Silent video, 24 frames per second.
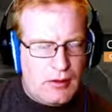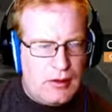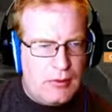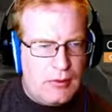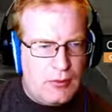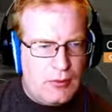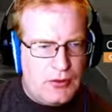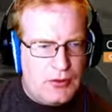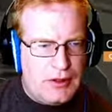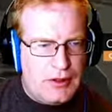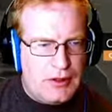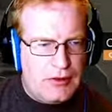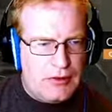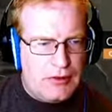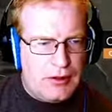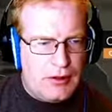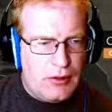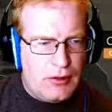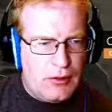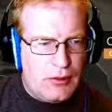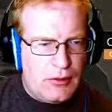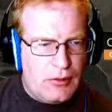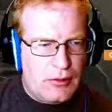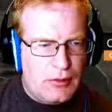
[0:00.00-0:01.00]
And we'll need to
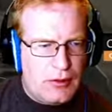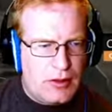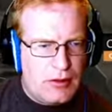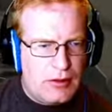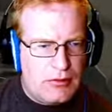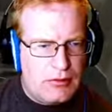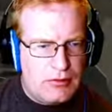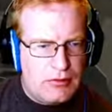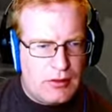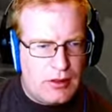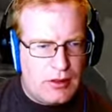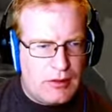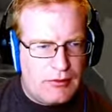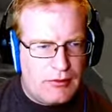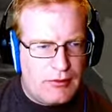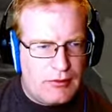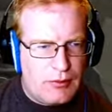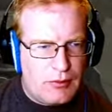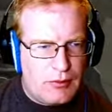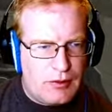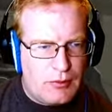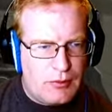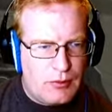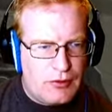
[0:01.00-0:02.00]
go... Uh, so
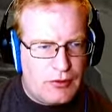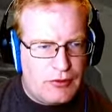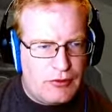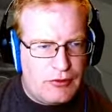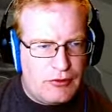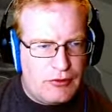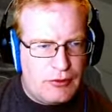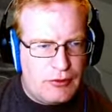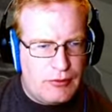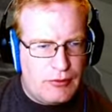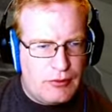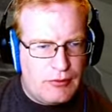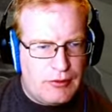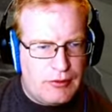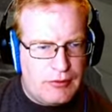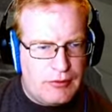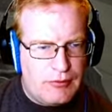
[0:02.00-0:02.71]
you run one, two, three,